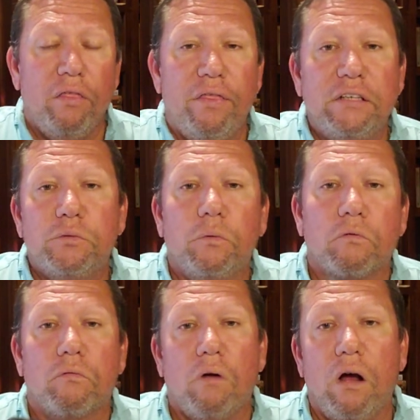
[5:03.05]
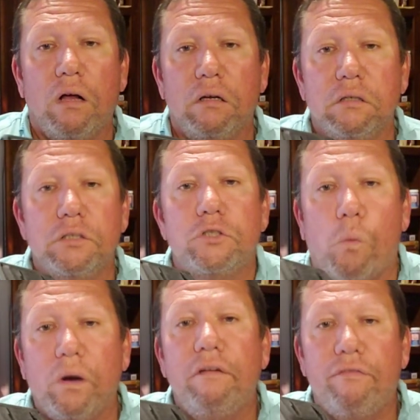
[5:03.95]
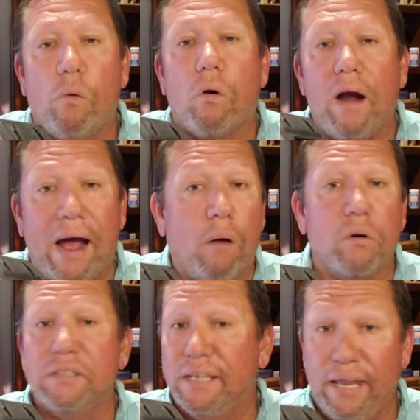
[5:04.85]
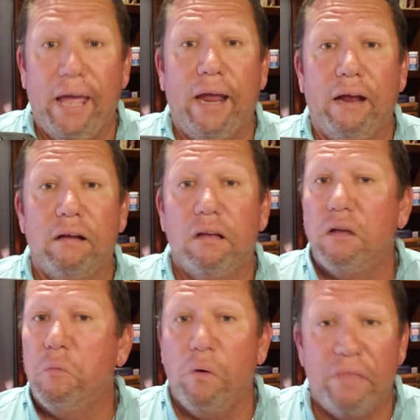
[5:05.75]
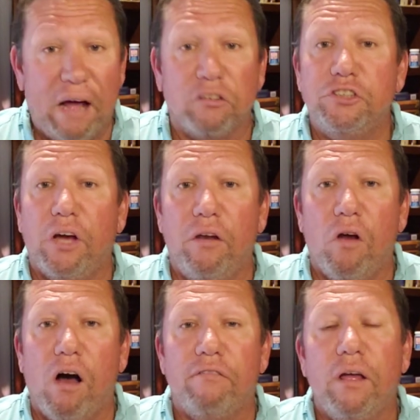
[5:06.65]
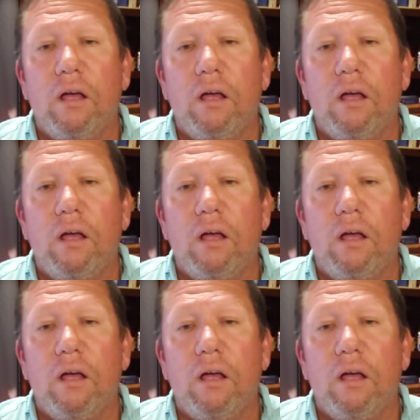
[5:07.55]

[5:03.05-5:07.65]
this will run 24 hours a day without shutting off.